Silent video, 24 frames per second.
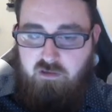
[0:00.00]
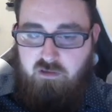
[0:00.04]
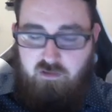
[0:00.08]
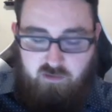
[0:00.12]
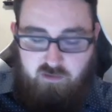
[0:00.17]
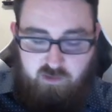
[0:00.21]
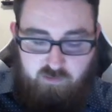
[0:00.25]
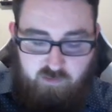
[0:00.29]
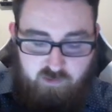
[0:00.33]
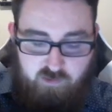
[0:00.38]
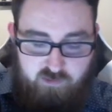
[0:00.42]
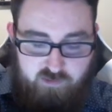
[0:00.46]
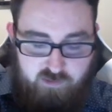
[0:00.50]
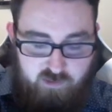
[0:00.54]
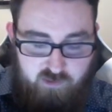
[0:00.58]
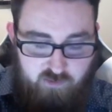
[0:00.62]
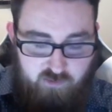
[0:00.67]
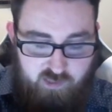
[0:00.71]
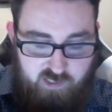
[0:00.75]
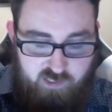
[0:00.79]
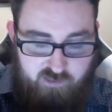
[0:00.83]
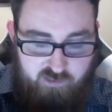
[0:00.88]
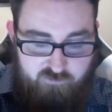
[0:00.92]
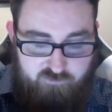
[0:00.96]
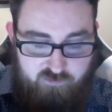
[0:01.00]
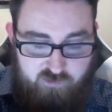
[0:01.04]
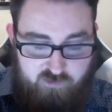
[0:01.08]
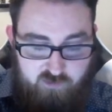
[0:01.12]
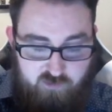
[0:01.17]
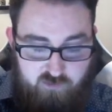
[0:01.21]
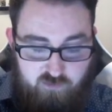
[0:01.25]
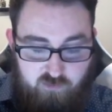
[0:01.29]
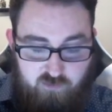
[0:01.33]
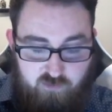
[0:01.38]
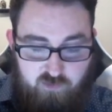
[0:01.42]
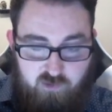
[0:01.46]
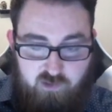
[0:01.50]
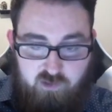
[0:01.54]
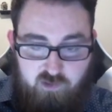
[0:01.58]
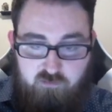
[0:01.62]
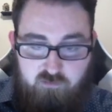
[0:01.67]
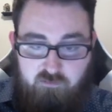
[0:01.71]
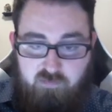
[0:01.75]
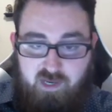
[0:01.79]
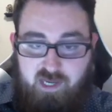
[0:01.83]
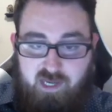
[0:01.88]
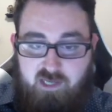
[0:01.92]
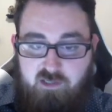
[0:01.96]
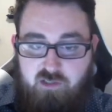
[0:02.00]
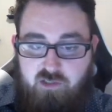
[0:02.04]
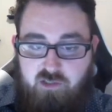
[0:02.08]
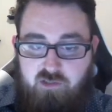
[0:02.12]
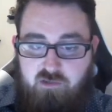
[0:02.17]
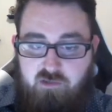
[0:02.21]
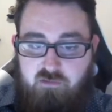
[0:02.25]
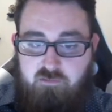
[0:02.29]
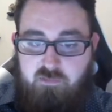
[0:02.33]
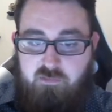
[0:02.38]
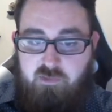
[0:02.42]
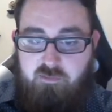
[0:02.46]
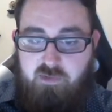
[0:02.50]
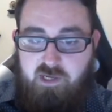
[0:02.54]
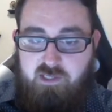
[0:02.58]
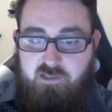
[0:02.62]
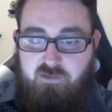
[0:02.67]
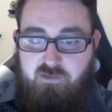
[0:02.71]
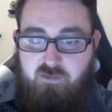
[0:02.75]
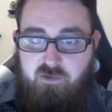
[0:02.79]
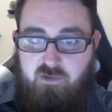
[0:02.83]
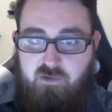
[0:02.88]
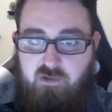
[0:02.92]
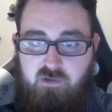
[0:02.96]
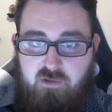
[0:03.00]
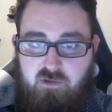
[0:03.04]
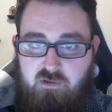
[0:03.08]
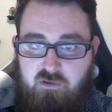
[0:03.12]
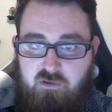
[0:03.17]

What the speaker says: You also have to match the password.